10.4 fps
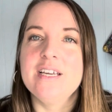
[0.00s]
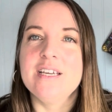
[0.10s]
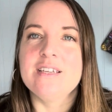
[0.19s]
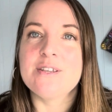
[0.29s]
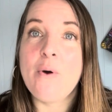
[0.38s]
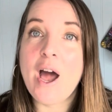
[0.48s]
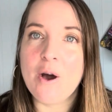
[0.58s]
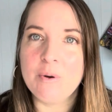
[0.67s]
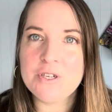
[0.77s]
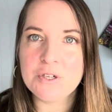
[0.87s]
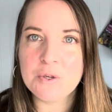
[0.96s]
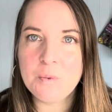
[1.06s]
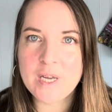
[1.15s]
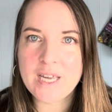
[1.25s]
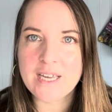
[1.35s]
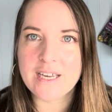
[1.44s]
So how was your
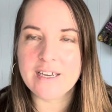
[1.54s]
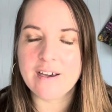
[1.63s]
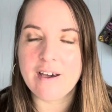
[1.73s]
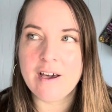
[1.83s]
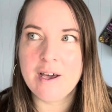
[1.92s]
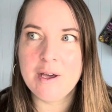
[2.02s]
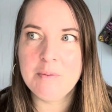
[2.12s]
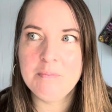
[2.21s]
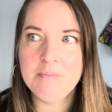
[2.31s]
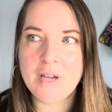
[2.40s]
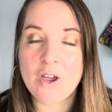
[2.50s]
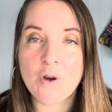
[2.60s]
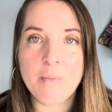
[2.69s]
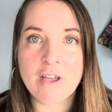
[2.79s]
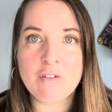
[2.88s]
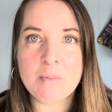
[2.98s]
week? I hope
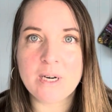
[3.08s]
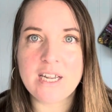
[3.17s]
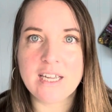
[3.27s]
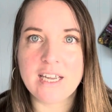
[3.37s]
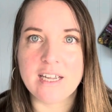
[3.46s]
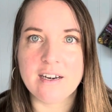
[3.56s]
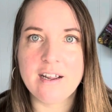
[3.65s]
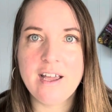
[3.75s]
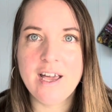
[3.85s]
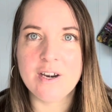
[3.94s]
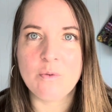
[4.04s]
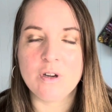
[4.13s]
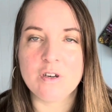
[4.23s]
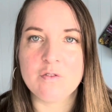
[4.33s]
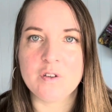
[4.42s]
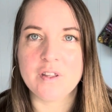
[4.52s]
everybody in Canada had a
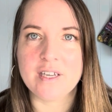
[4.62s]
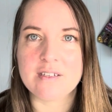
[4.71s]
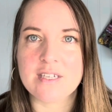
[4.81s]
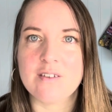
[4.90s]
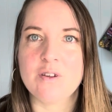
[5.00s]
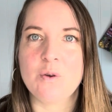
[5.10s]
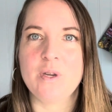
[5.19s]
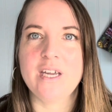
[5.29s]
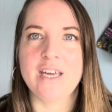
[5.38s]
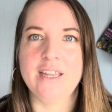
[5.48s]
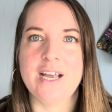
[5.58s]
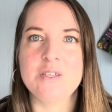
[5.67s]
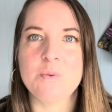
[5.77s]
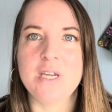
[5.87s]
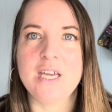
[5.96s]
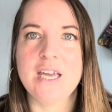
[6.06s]
wonderful Thanksgiving weekend last
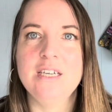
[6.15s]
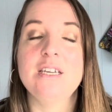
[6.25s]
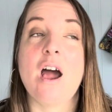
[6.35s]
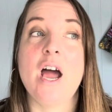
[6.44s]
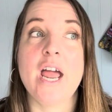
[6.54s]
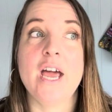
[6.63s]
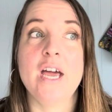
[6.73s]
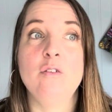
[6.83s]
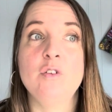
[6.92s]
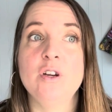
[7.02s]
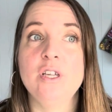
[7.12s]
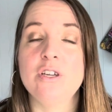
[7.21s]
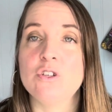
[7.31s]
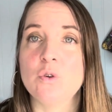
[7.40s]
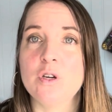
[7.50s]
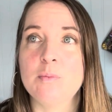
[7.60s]
weekend. I had a fairly
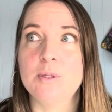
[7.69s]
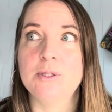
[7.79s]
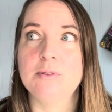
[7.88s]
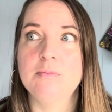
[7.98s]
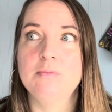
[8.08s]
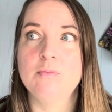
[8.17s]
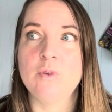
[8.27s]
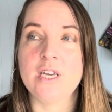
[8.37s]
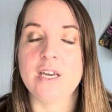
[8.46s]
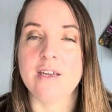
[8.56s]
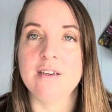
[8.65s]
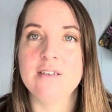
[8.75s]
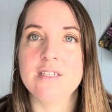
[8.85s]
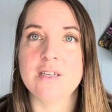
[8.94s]
enjoyable weekend.